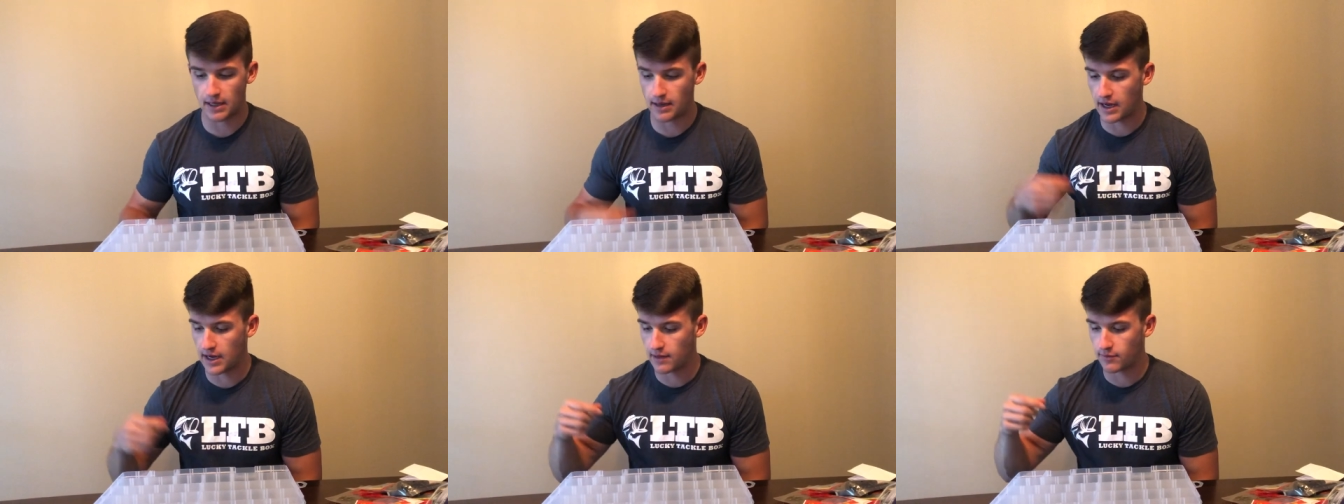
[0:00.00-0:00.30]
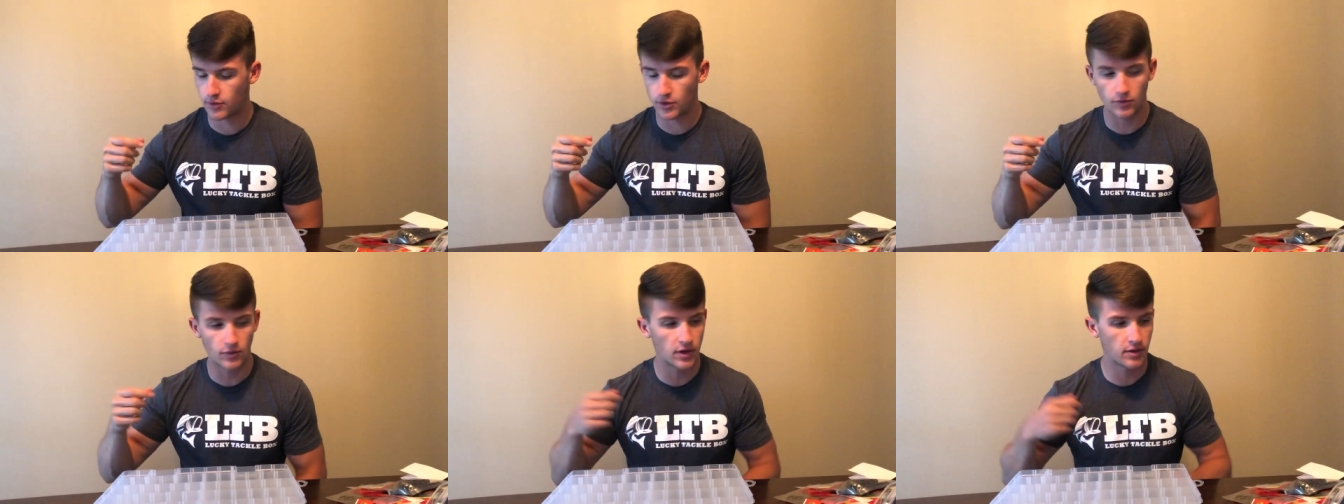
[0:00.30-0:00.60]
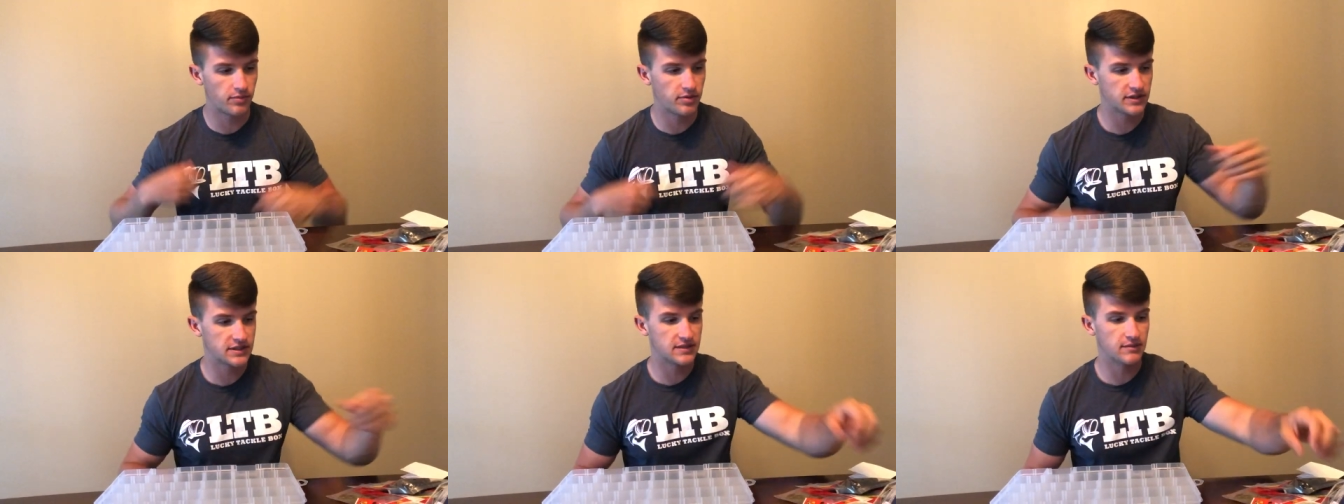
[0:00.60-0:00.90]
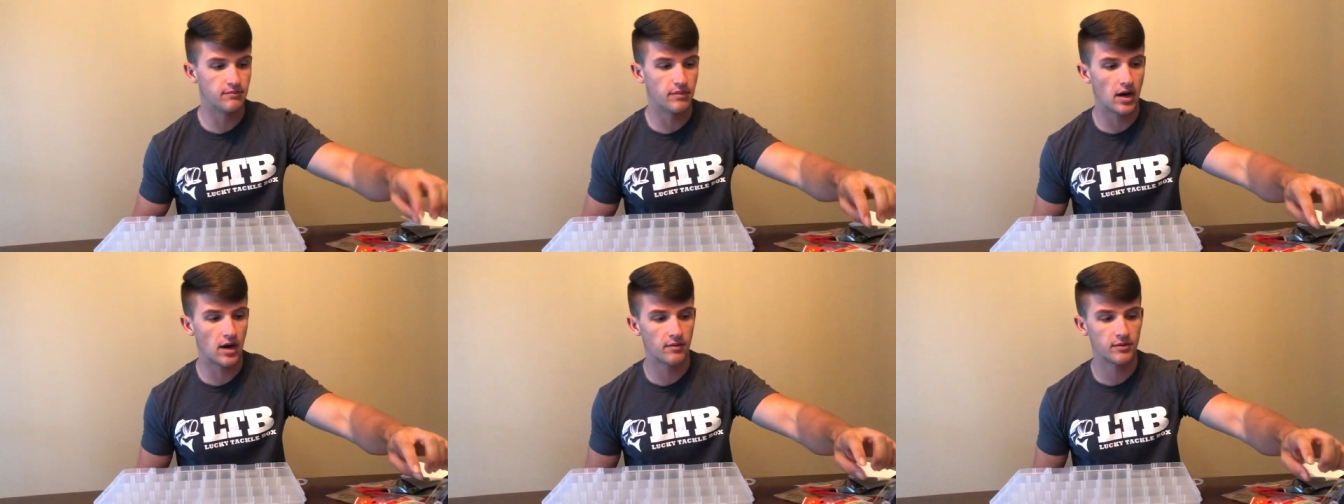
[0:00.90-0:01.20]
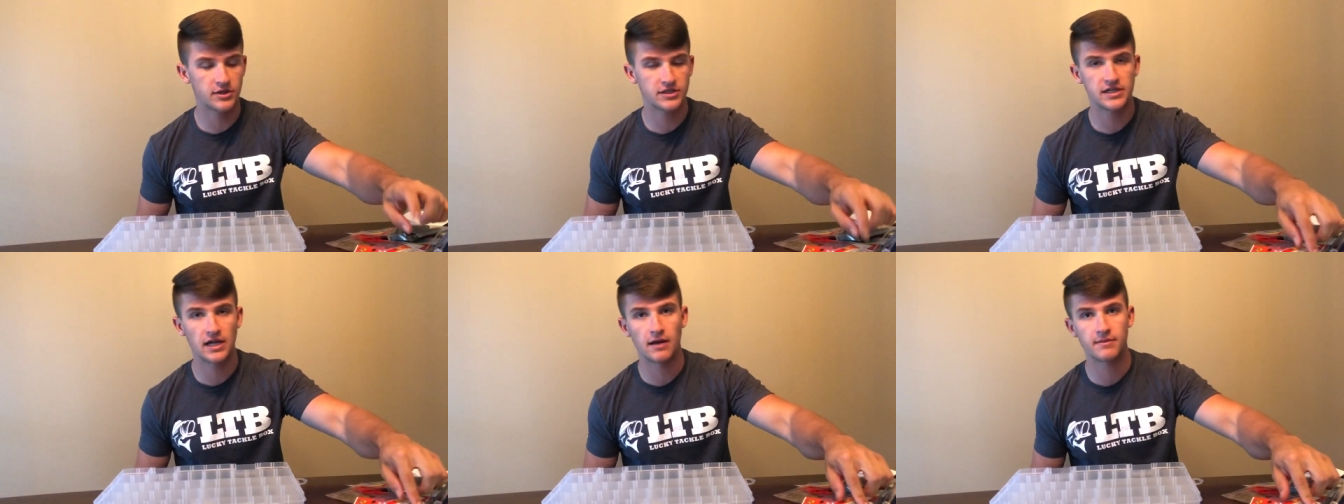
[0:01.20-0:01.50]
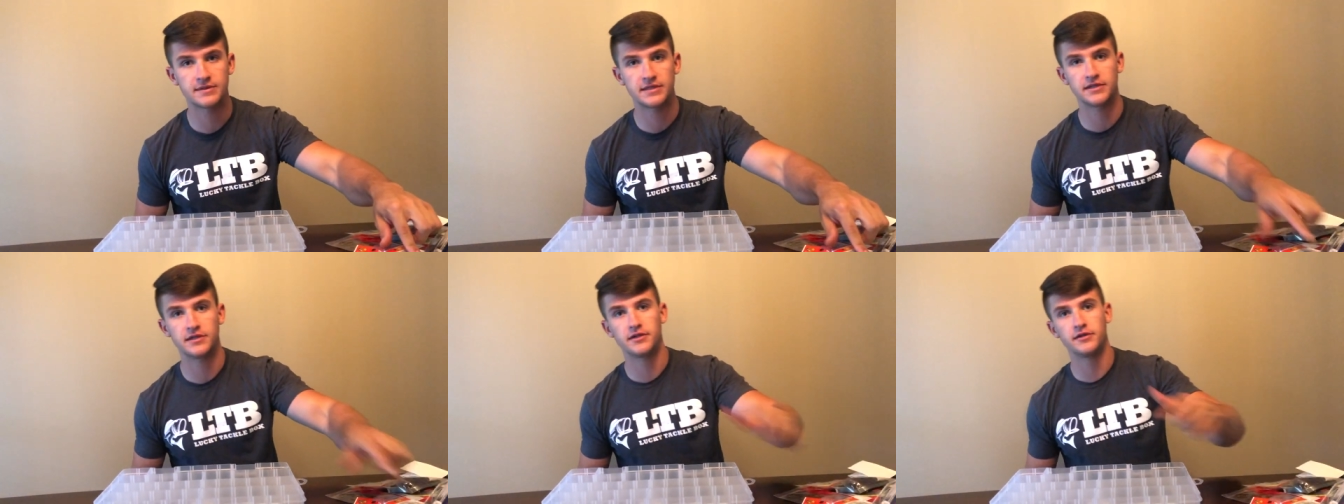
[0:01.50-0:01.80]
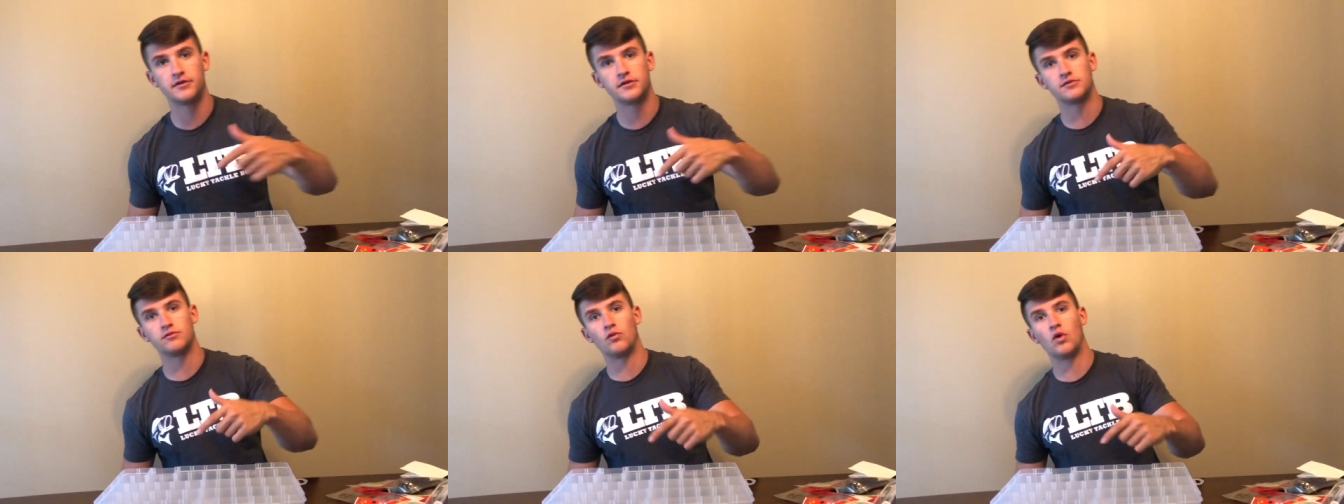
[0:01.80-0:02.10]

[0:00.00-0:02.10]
I am gonna wanna put some bobber stops in here as